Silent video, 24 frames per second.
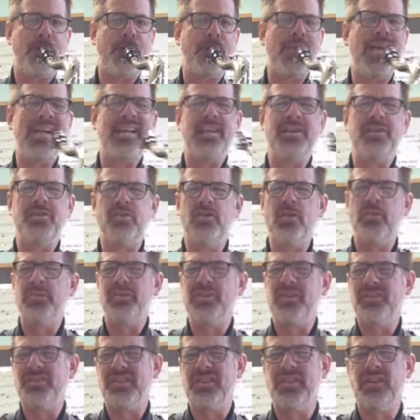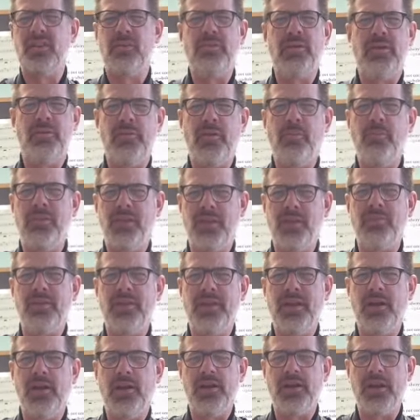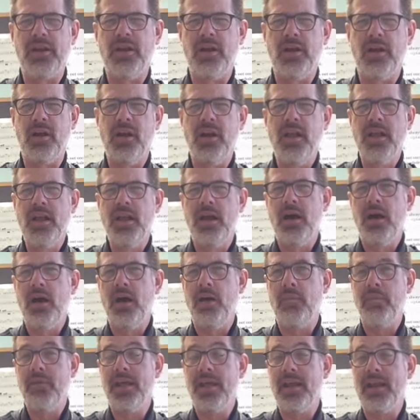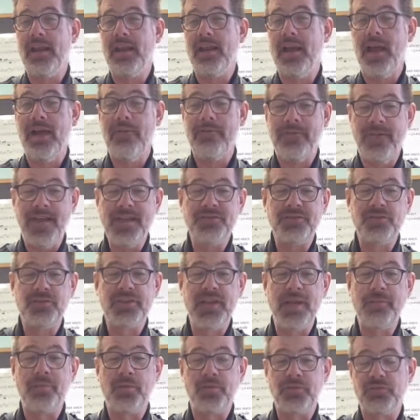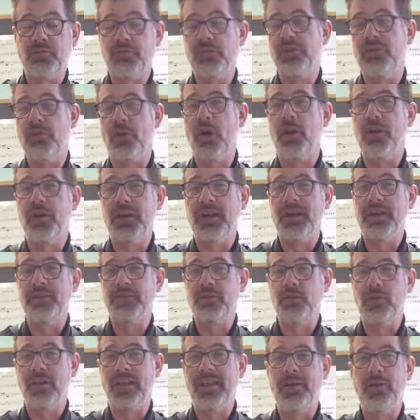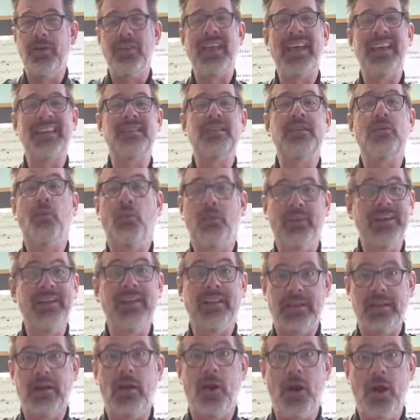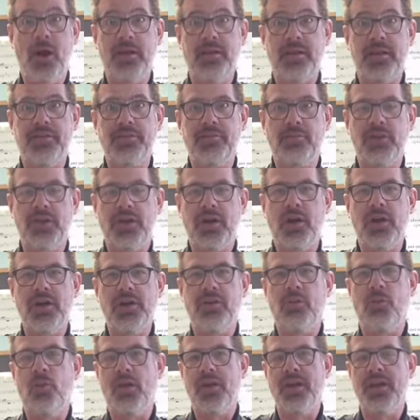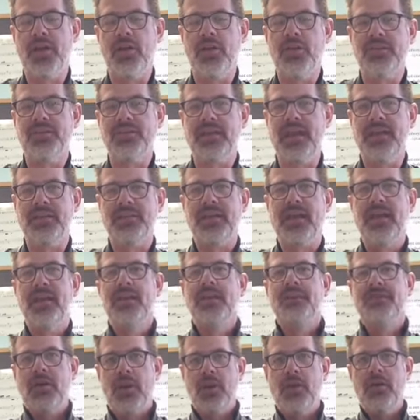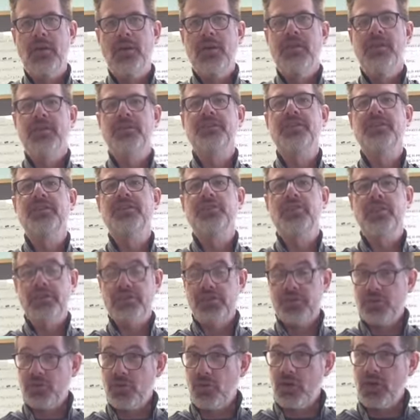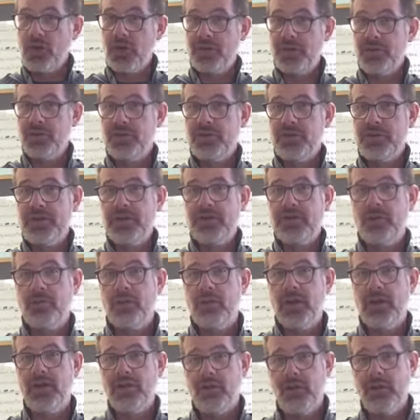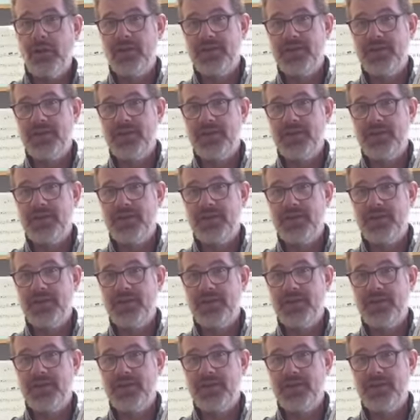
I can do it, but there's a little bit of a blip in there you can hear. And at faster tempos, which you are going to get to later, that's really hard. That's really hard to coordinate all those hands. So there's a shortcut. There's an easier way to do it.